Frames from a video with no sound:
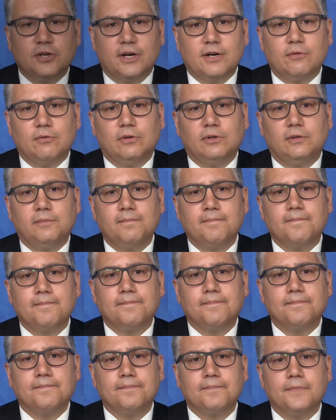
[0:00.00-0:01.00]
general,
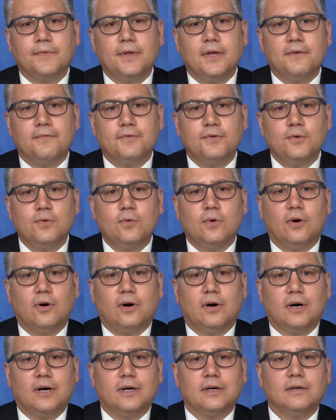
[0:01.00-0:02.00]
if you
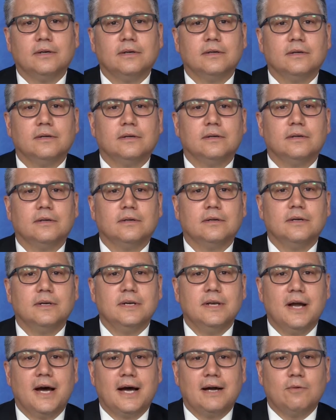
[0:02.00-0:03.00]
are
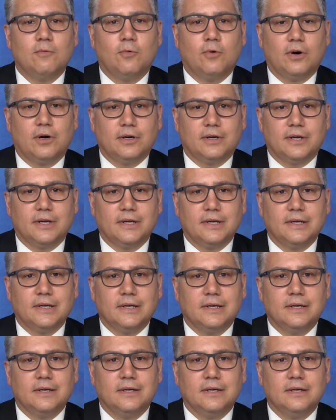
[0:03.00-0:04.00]
not working
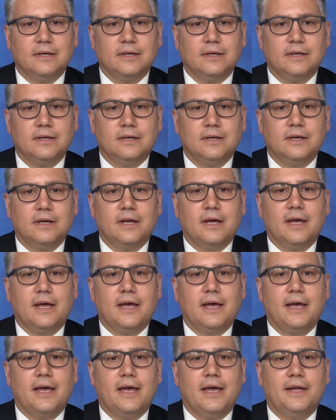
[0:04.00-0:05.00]

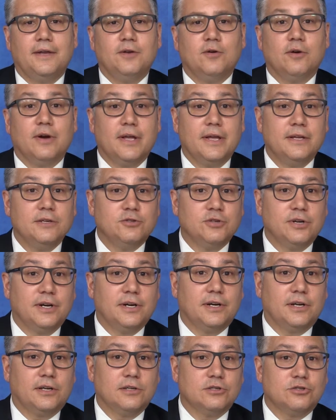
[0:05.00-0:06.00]
and you're injured
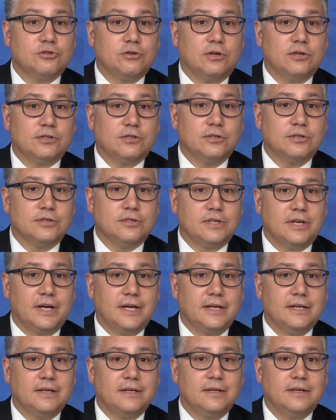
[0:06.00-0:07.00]
at a construction
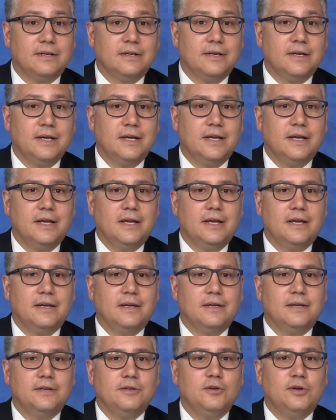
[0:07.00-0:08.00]
site,
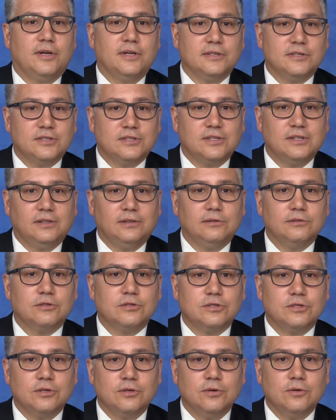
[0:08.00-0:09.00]
you can still
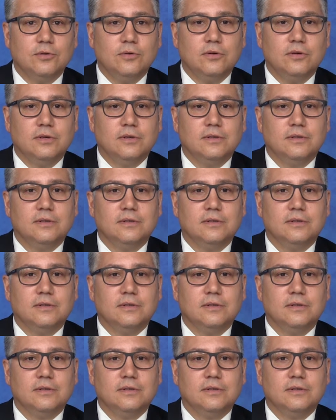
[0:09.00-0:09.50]
sue